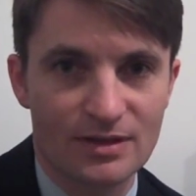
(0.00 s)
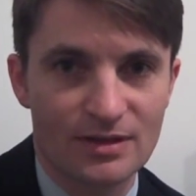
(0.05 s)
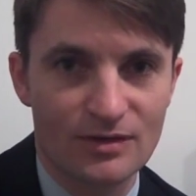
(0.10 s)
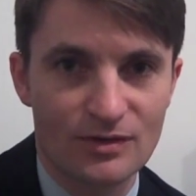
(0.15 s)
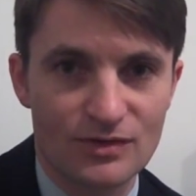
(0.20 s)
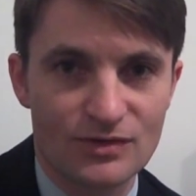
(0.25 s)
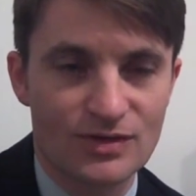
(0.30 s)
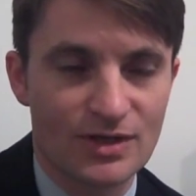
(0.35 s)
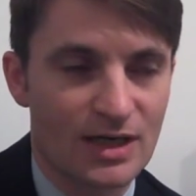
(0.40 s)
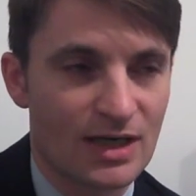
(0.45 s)

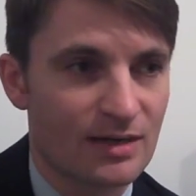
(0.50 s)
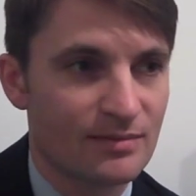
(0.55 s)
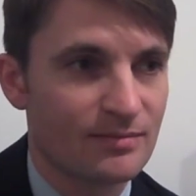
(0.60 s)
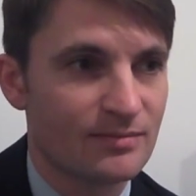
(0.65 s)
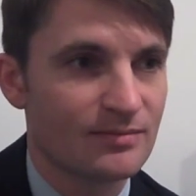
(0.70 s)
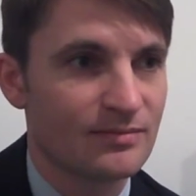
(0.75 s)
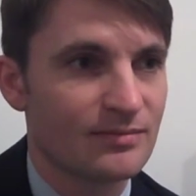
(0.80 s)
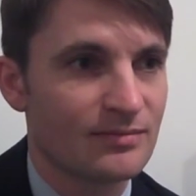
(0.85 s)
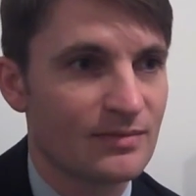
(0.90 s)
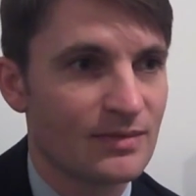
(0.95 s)
who's
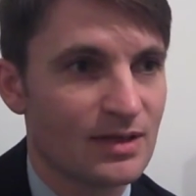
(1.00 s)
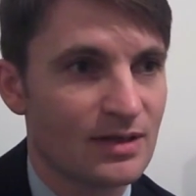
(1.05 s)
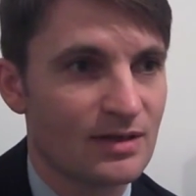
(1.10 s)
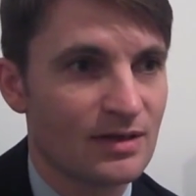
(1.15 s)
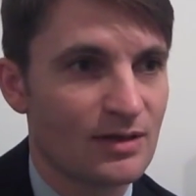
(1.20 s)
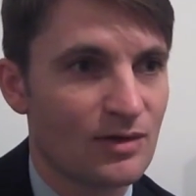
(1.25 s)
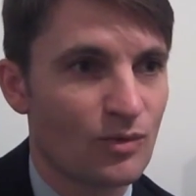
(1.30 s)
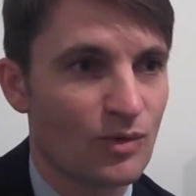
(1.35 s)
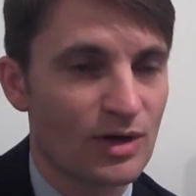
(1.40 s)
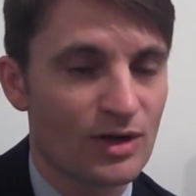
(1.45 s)

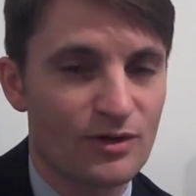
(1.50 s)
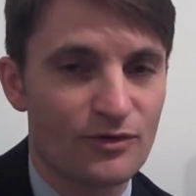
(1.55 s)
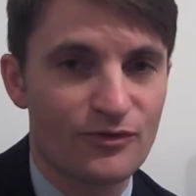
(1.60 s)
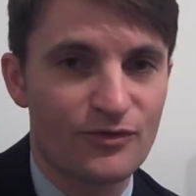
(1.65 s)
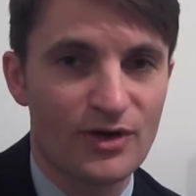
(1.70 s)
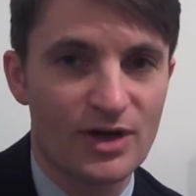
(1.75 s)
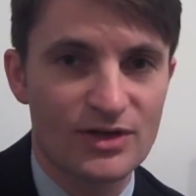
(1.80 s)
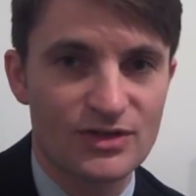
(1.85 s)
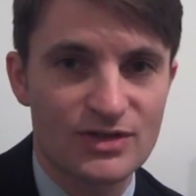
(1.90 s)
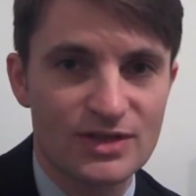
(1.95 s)
one of the
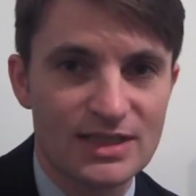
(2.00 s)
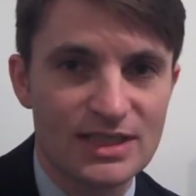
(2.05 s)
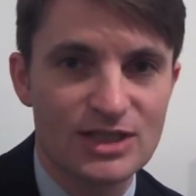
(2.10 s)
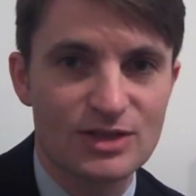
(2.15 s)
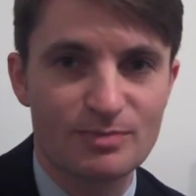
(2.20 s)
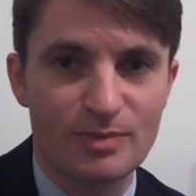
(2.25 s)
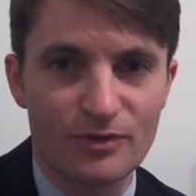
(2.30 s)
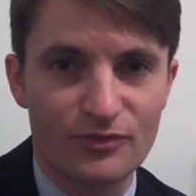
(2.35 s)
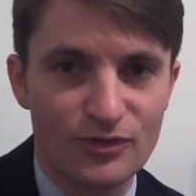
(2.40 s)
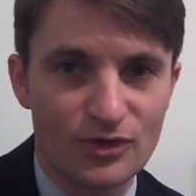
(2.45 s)
first
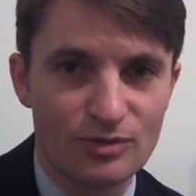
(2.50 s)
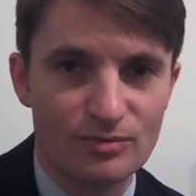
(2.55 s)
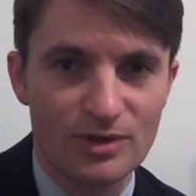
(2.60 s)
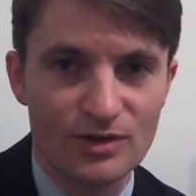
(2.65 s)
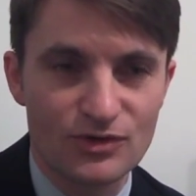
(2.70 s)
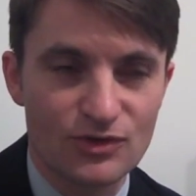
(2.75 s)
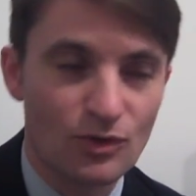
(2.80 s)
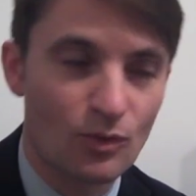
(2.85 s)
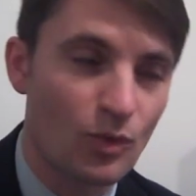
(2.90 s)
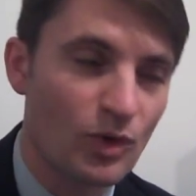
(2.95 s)
niche
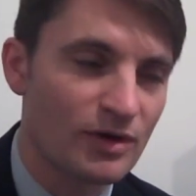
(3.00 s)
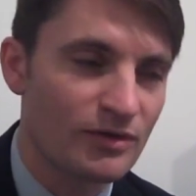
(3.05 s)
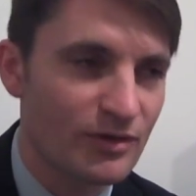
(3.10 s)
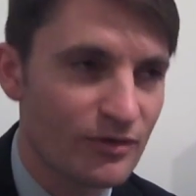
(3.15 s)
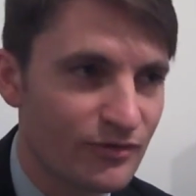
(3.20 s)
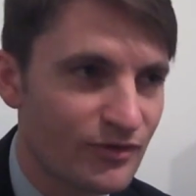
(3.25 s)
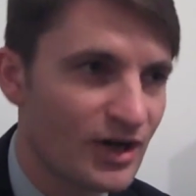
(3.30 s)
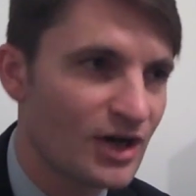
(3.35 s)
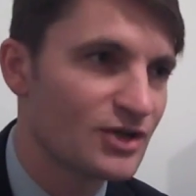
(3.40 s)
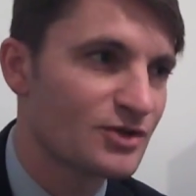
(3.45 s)
perfumers, not one of the
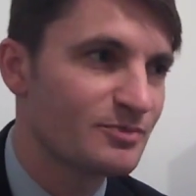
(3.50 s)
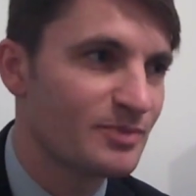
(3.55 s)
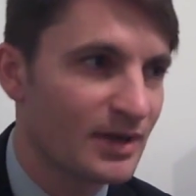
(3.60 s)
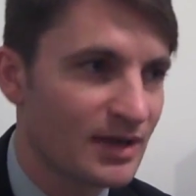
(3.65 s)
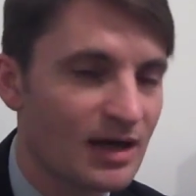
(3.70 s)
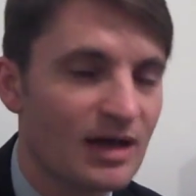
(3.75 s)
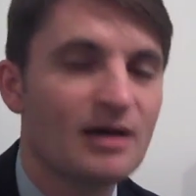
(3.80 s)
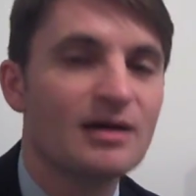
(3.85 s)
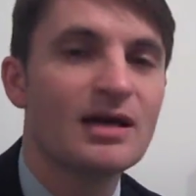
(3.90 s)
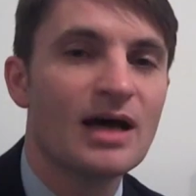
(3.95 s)
first,
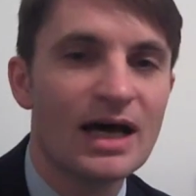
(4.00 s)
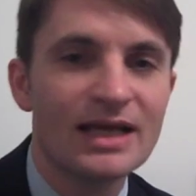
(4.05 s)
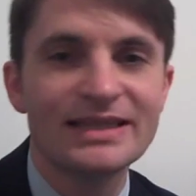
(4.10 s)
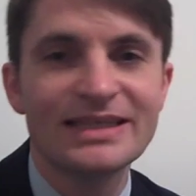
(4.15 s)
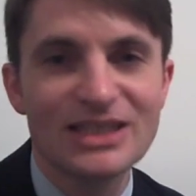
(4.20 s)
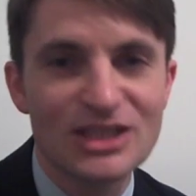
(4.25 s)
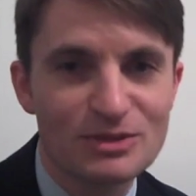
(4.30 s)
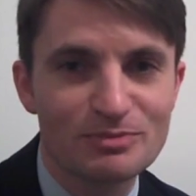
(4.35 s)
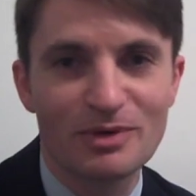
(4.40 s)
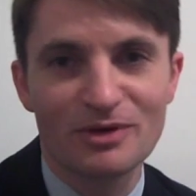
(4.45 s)
but a
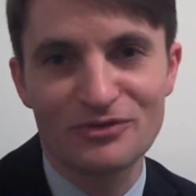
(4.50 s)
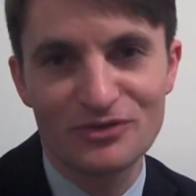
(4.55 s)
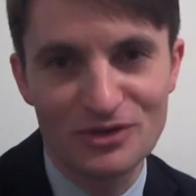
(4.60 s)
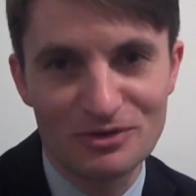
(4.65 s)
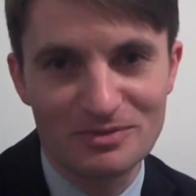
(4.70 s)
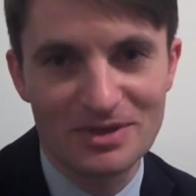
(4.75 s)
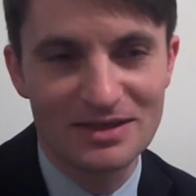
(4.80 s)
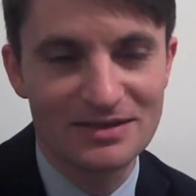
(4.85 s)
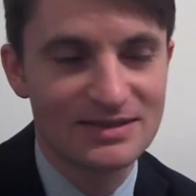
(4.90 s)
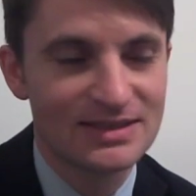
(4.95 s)
niche
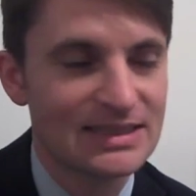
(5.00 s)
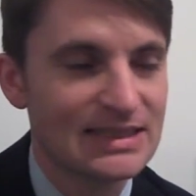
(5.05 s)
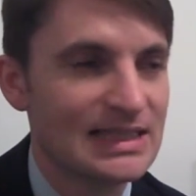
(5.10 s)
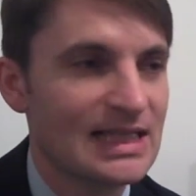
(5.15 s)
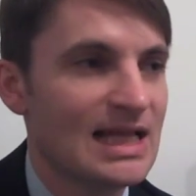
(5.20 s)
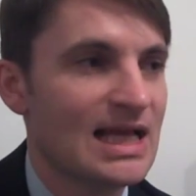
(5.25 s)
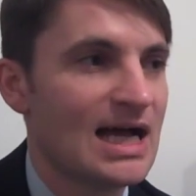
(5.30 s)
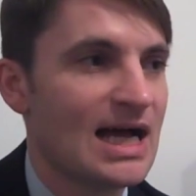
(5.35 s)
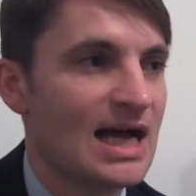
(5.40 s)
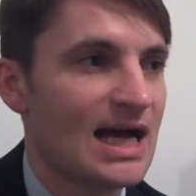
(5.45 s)
perfumer,
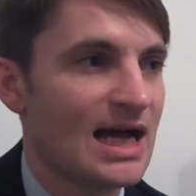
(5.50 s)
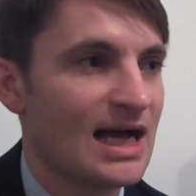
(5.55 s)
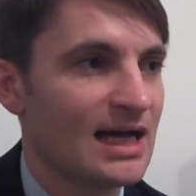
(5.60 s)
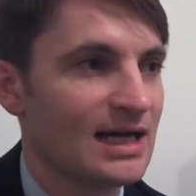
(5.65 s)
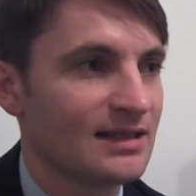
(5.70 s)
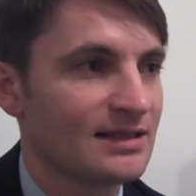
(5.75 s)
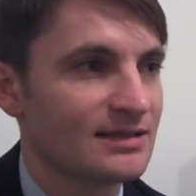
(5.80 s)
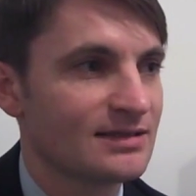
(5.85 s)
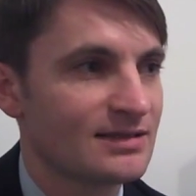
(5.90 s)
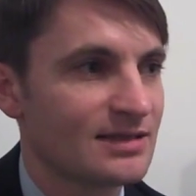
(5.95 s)

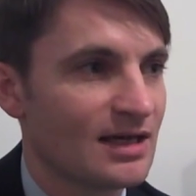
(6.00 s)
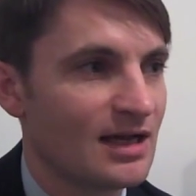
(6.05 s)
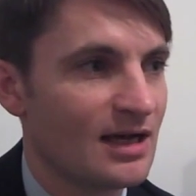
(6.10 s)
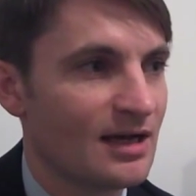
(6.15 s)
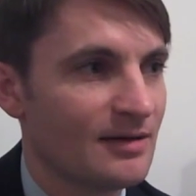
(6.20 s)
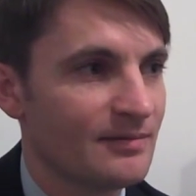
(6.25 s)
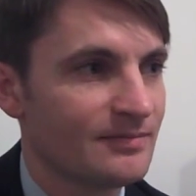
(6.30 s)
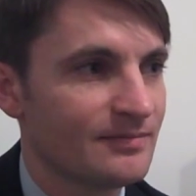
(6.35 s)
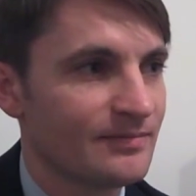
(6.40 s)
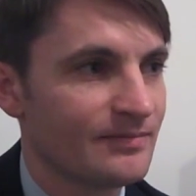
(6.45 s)
and
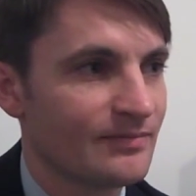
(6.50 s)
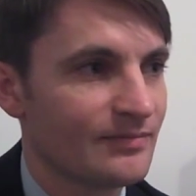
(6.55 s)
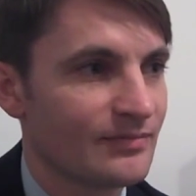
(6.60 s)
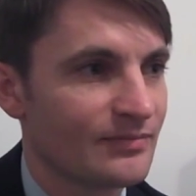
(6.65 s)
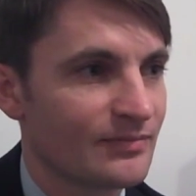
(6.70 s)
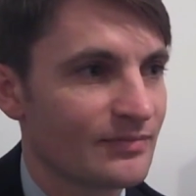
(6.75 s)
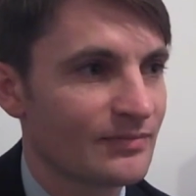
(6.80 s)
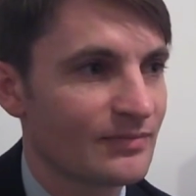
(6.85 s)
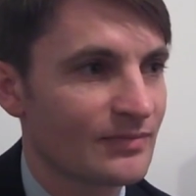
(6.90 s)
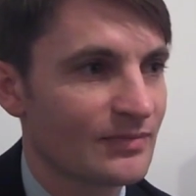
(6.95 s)

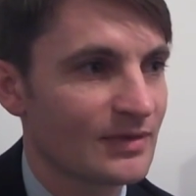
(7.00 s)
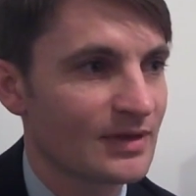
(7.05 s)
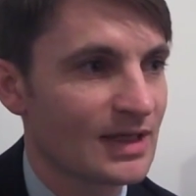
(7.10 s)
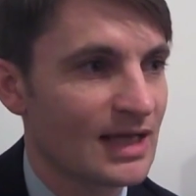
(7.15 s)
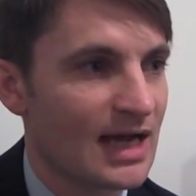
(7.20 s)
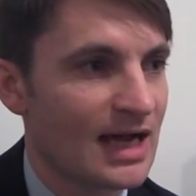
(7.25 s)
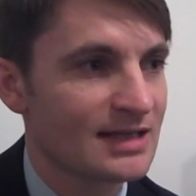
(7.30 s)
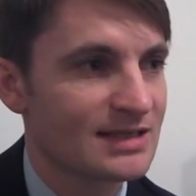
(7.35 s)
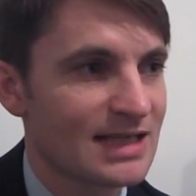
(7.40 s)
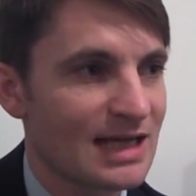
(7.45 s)

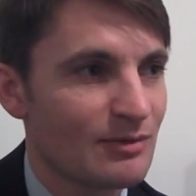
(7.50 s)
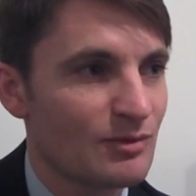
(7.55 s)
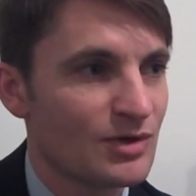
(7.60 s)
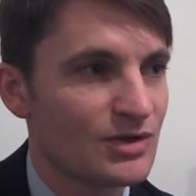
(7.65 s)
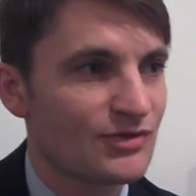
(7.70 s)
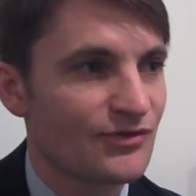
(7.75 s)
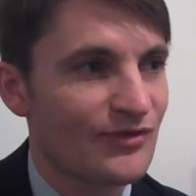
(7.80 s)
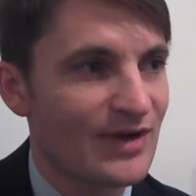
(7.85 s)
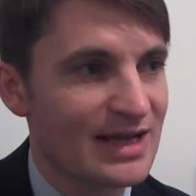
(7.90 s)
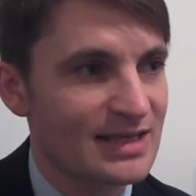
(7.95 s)
as I
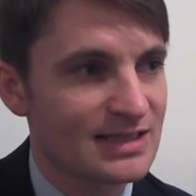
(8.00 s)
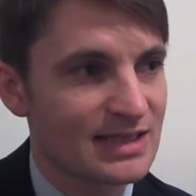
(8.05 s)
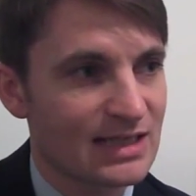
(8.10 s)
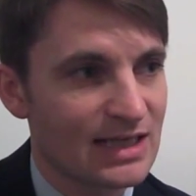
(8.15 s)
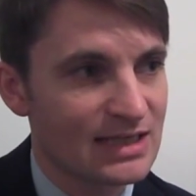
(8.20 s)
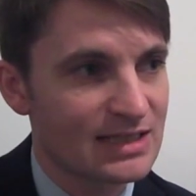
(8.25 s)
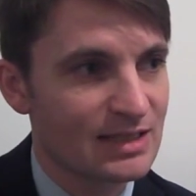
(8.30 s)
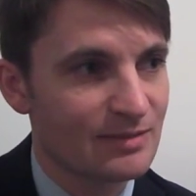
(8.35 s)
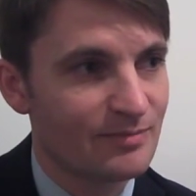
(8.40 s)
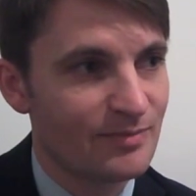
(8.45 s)
was
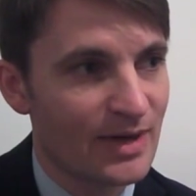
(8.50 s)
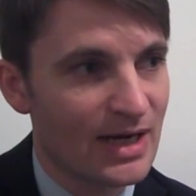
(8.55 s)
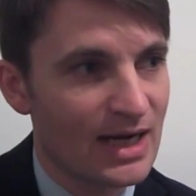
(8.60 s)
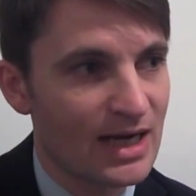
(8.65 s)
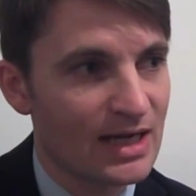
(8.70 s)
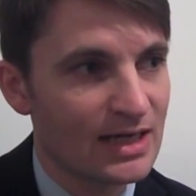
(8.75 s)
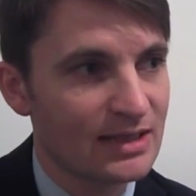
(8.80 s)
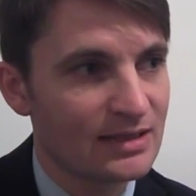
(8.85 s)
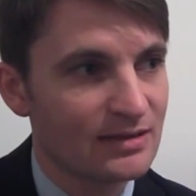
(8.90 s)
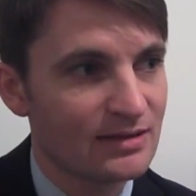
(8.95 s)
fascinated
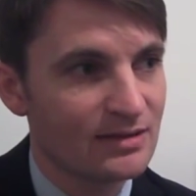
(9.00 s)
by